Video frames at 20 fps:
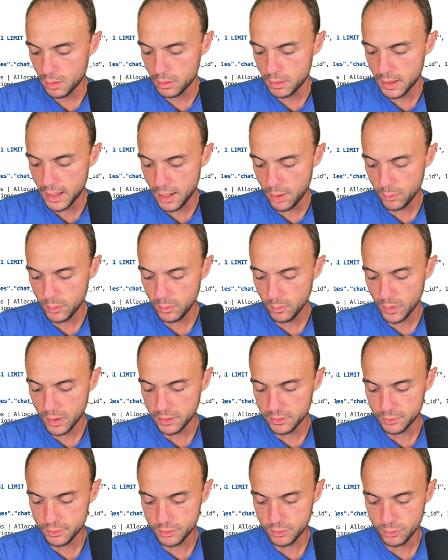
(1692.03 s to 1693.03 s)
Now we
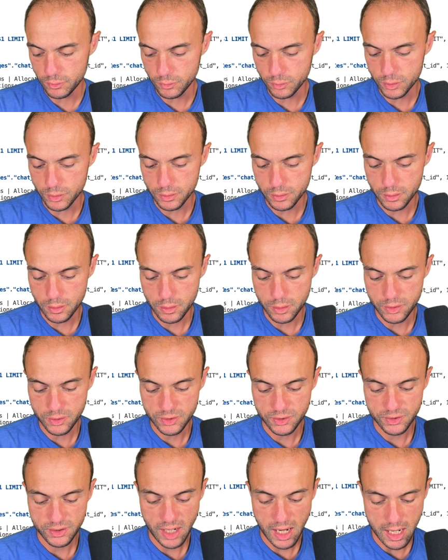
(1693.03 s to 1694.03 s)
want to
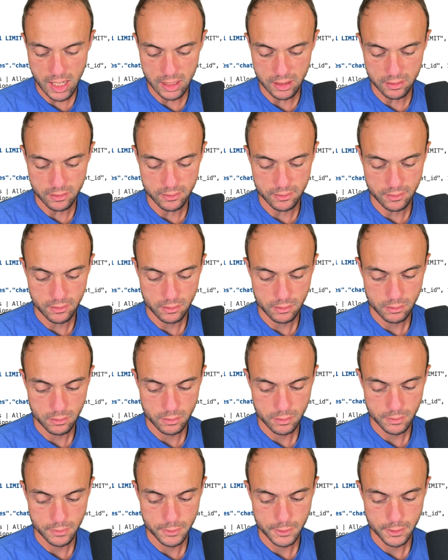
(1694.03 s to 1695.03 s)
send
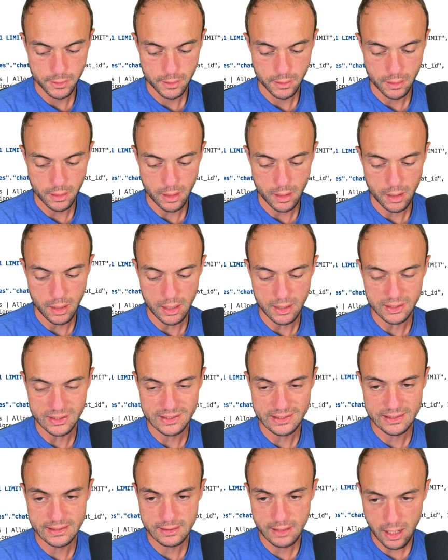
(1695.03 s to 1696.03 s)
a
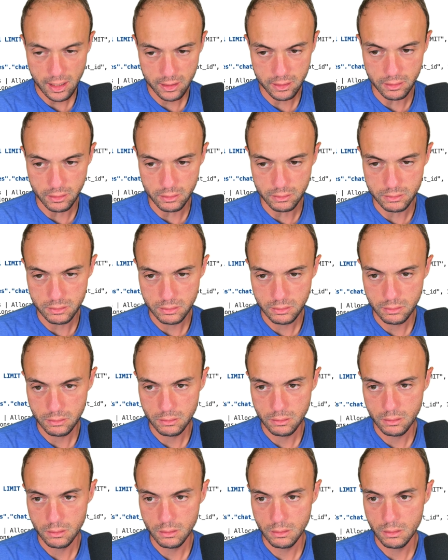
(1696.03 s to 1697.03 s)
second,
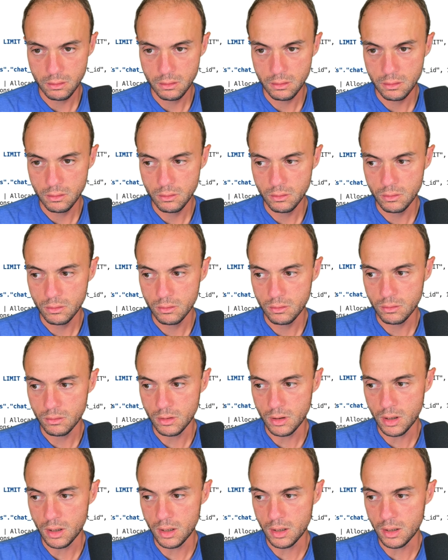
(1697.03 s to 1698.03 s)

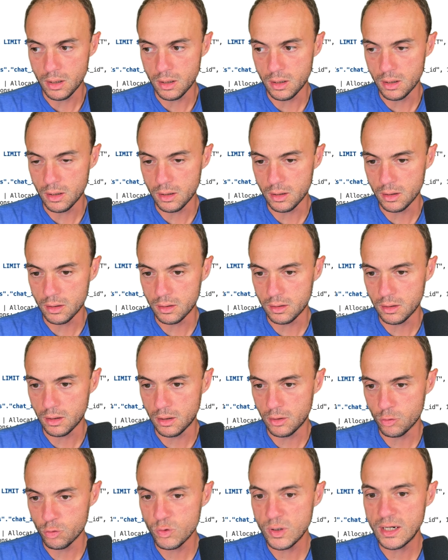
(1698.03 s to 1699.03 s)

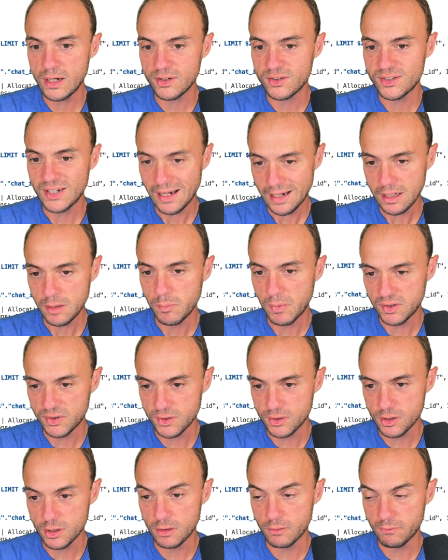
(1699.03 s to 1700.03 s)
create a second
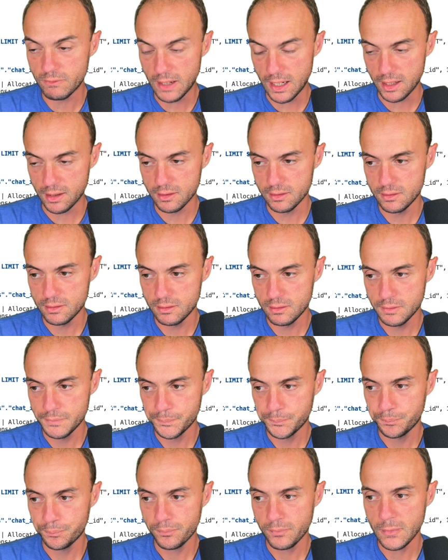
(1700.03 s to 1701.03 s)
message in effect,
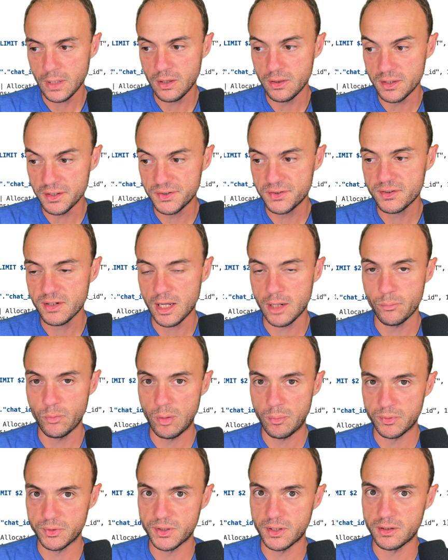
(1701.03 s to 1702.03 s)
this time
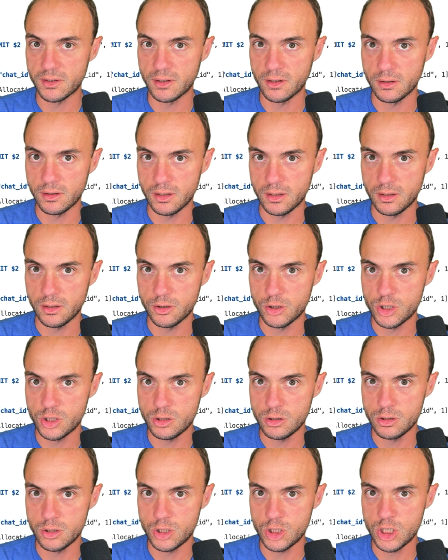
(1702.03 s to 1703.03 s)
representing the
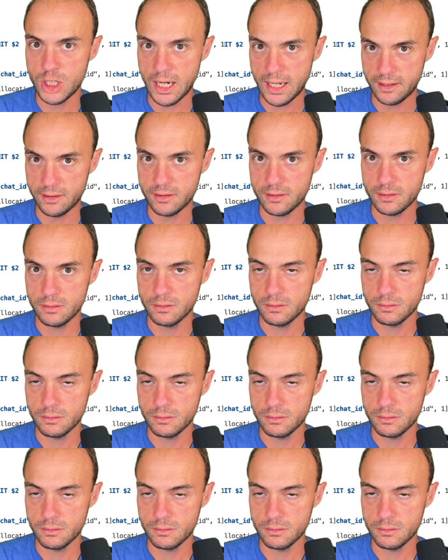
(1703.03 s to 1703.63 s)
chat,